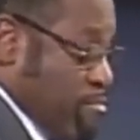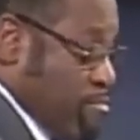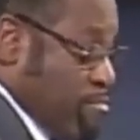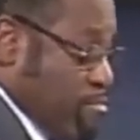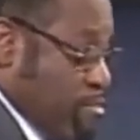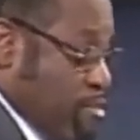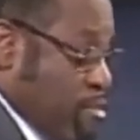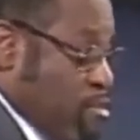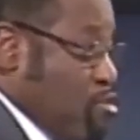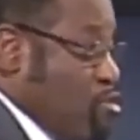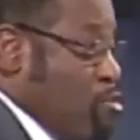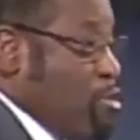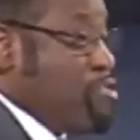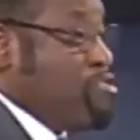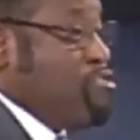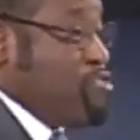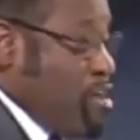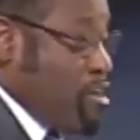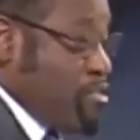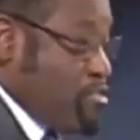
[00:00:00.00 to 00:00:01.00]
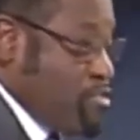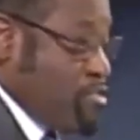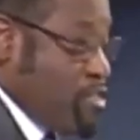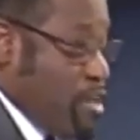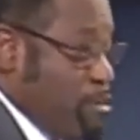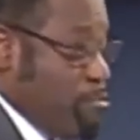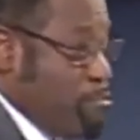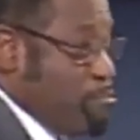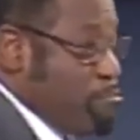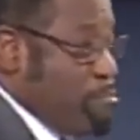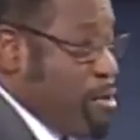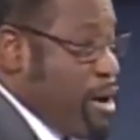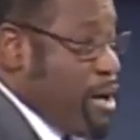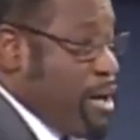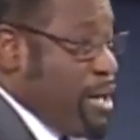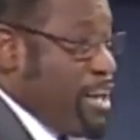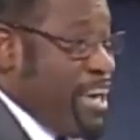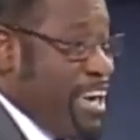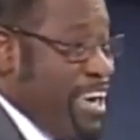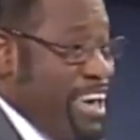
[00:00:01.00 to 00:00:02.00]
You don't adjust them by
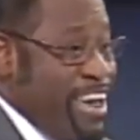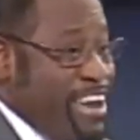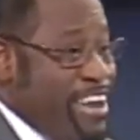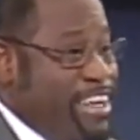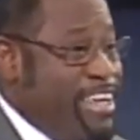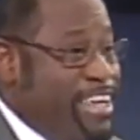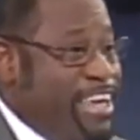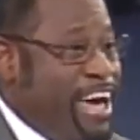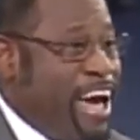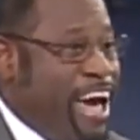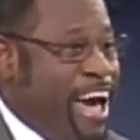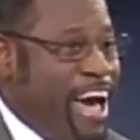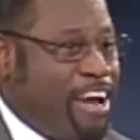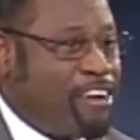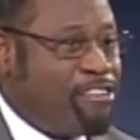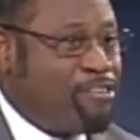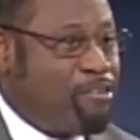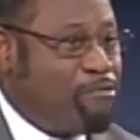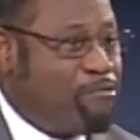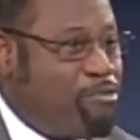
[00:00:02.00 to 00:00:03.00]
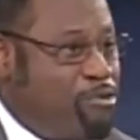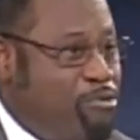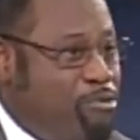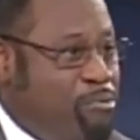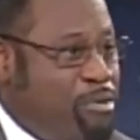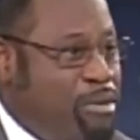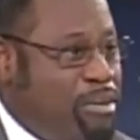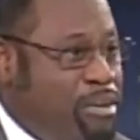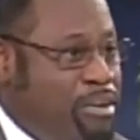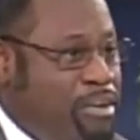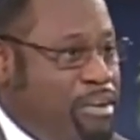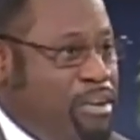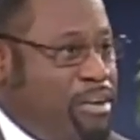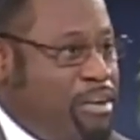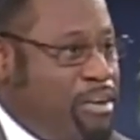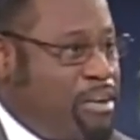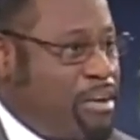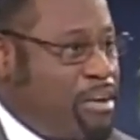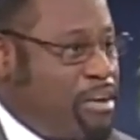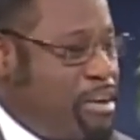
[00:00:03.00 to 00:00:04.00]
any act of human
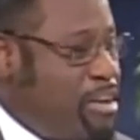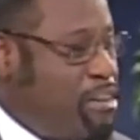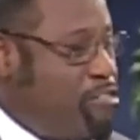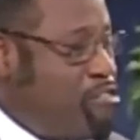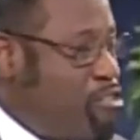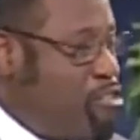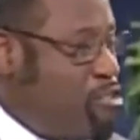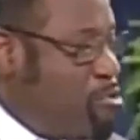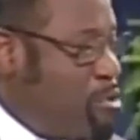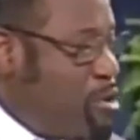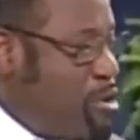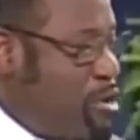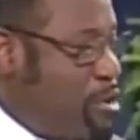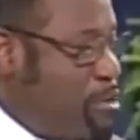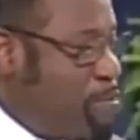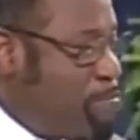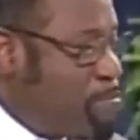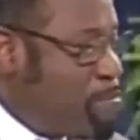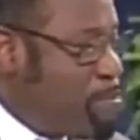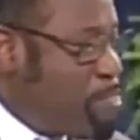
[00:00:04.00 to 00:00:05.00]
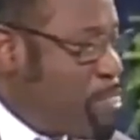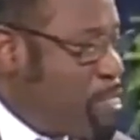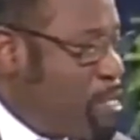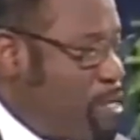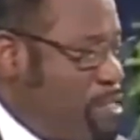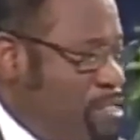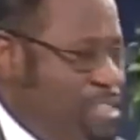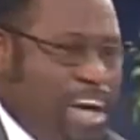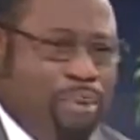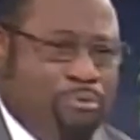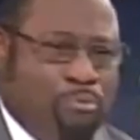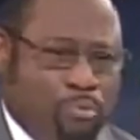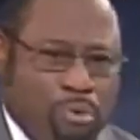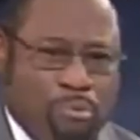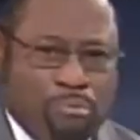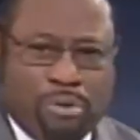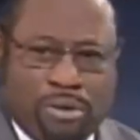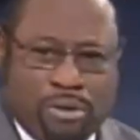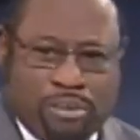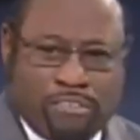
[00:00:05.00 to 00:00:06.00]
ingenuity. That
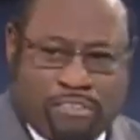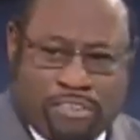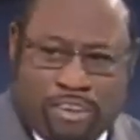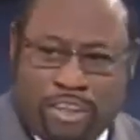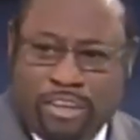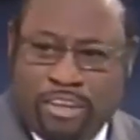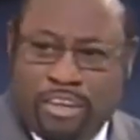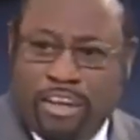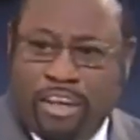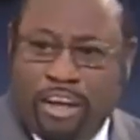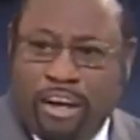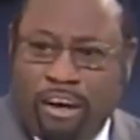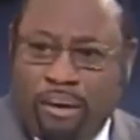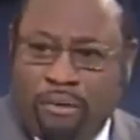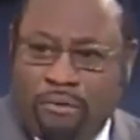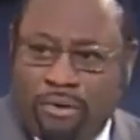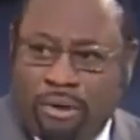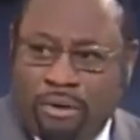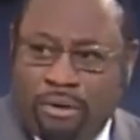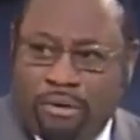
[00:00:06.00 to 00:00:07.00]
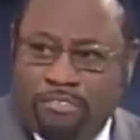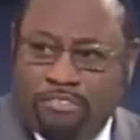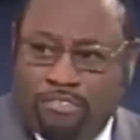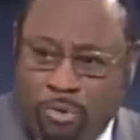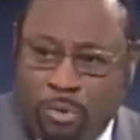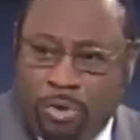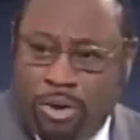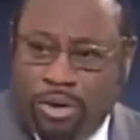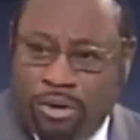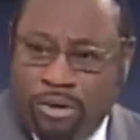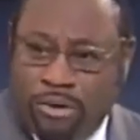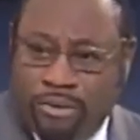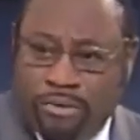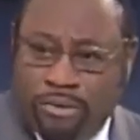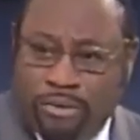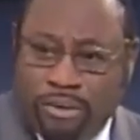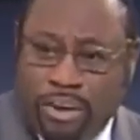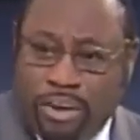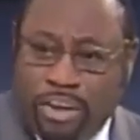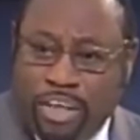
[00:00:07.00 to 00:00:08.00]
woman sitting in our square,
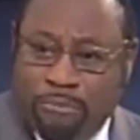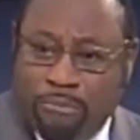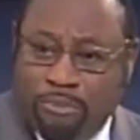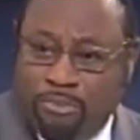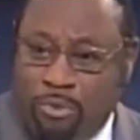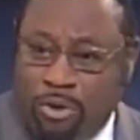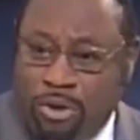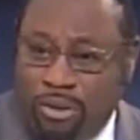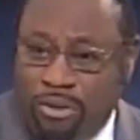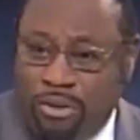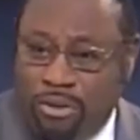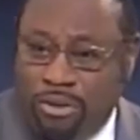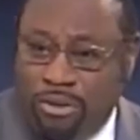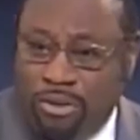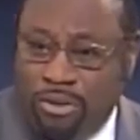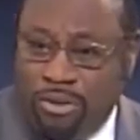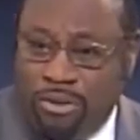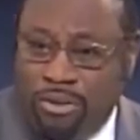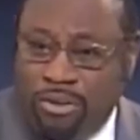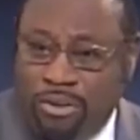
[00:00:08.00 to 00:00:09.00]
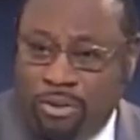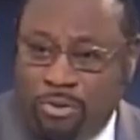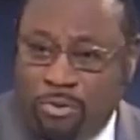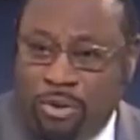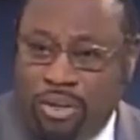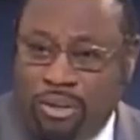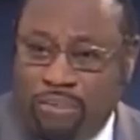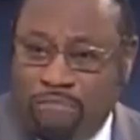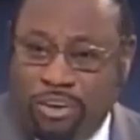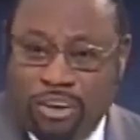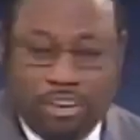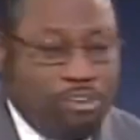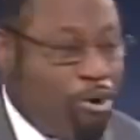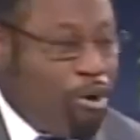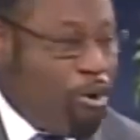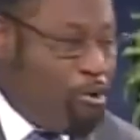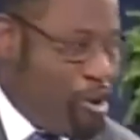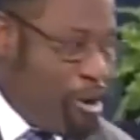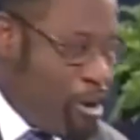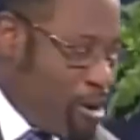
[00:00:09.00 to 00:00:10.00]
her name is what? Queen
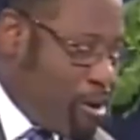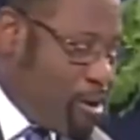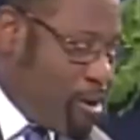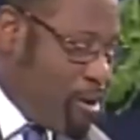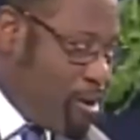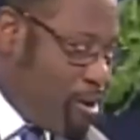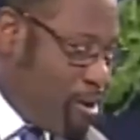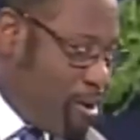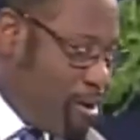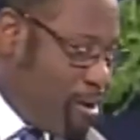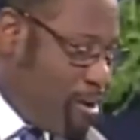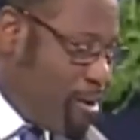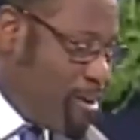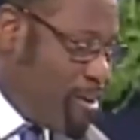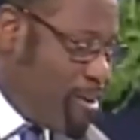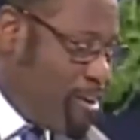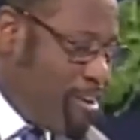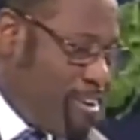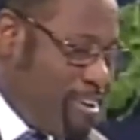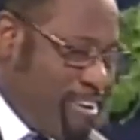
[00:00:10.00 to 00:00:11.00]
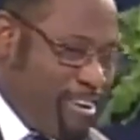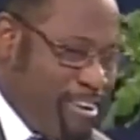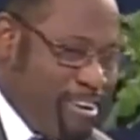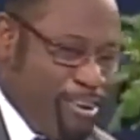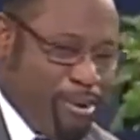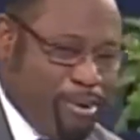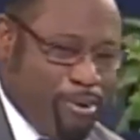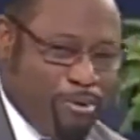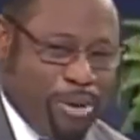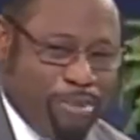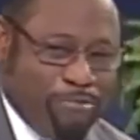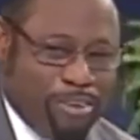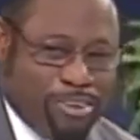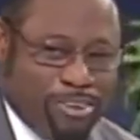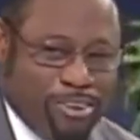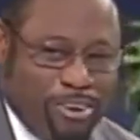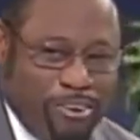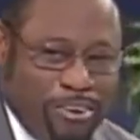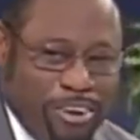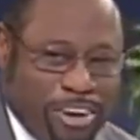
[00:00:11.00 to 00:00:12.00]
Victoria. Queen
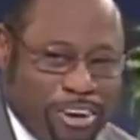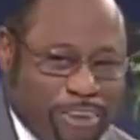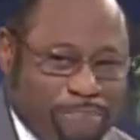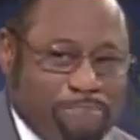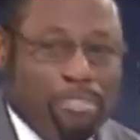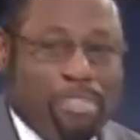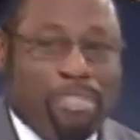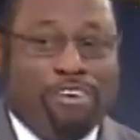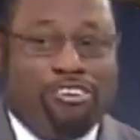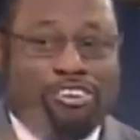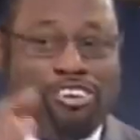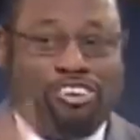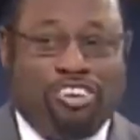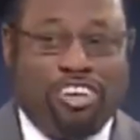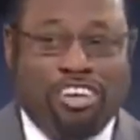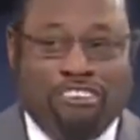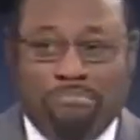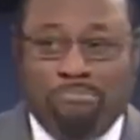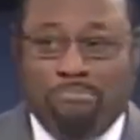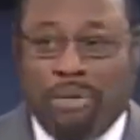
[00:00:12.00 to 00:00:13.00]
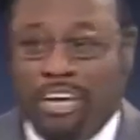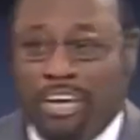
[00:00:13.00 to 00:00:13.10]
Victoria. She's been